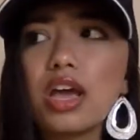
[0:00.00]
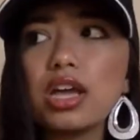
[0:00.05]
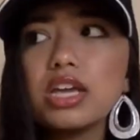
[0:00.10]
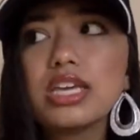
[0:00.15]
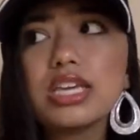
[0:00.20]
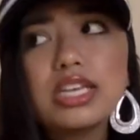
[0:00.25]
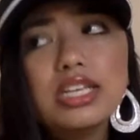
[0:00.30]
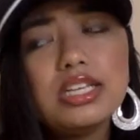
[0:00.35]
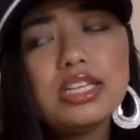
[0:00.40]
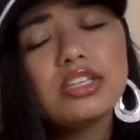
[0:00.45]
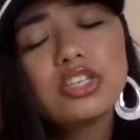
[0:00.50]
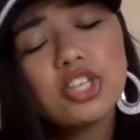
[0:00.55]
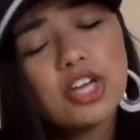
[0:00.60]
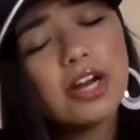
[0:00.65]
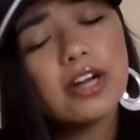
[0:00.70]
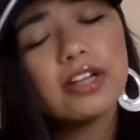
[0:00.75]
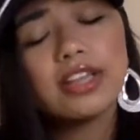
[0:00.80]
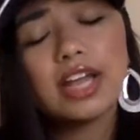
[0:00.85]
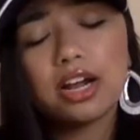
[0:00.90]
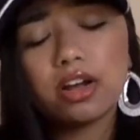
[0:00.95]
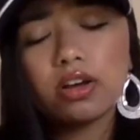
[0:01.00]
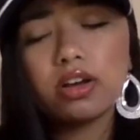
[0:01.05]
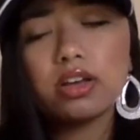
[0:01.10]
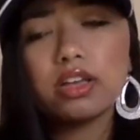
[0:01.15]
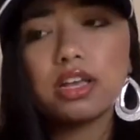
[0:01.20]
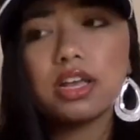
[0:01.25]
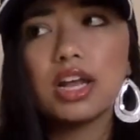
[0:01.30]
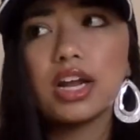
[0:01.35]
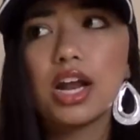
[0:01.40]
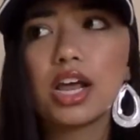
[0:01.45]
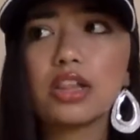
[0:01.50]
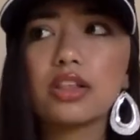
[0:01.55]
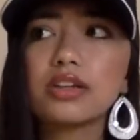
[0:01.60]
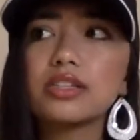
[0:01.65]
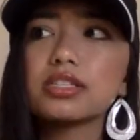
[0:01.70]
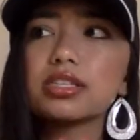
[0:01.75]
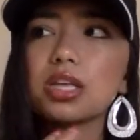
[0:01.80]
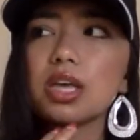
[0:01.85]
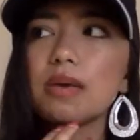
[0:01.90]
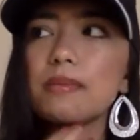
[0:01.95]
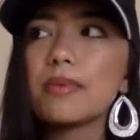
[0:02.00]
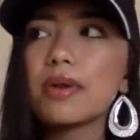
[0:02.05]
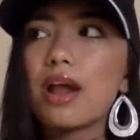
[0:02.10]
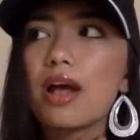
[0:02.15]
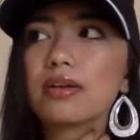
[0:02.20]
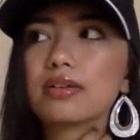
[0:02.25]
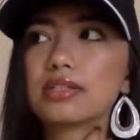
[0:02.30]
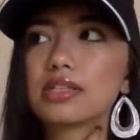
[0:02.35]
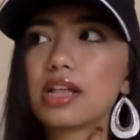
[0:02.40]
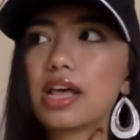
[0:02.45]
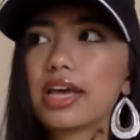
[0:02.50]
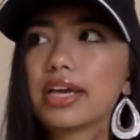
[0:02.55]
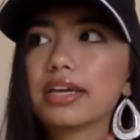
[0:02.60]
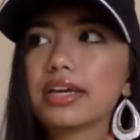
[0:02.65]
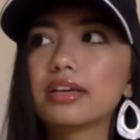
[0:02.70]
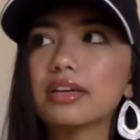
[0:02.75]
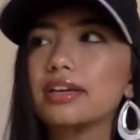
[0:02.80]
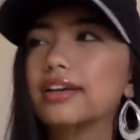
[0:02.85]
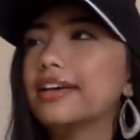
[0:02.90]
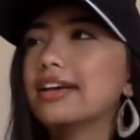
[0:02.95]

He shared that cookie, and I looked at him and I was like,